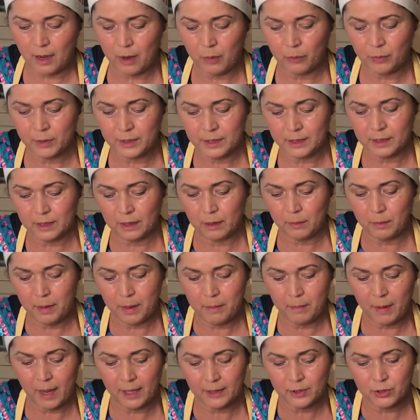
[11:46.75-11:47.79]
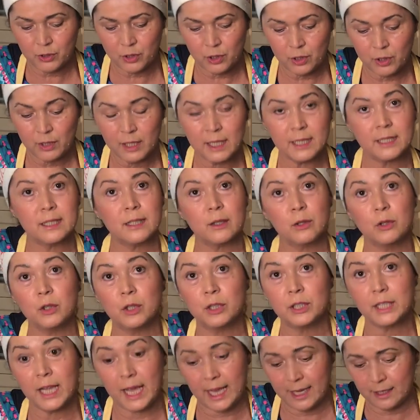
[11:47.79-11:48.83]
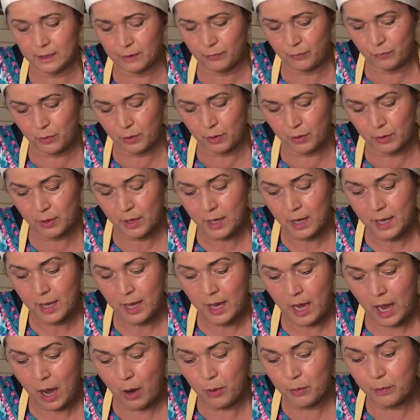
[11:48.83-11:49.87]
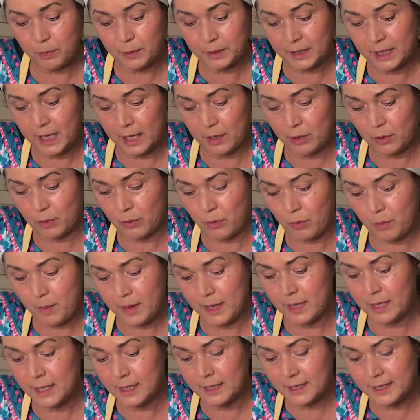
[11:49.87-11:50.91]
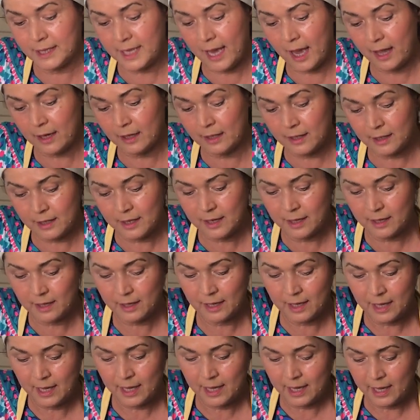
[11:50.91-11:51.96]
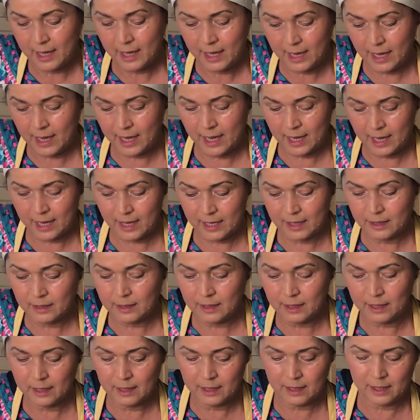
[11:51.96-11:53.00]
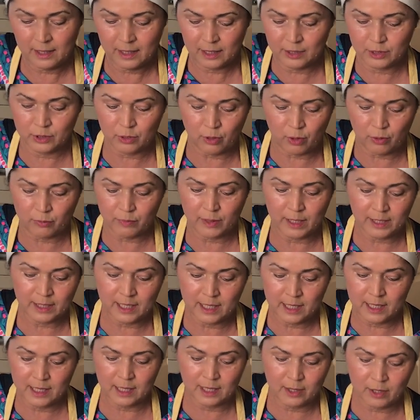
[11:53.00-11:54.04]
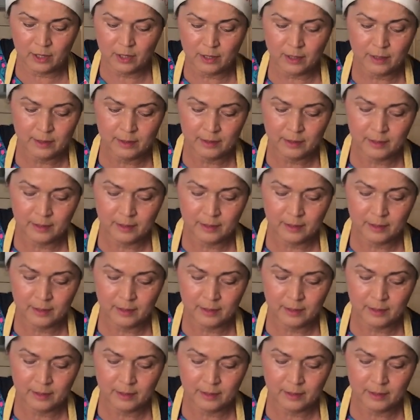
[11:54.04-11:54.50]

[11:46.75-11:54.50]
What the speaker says: with a little bit mustard. It's a good taste for our potato Romanian salad. And it's already here.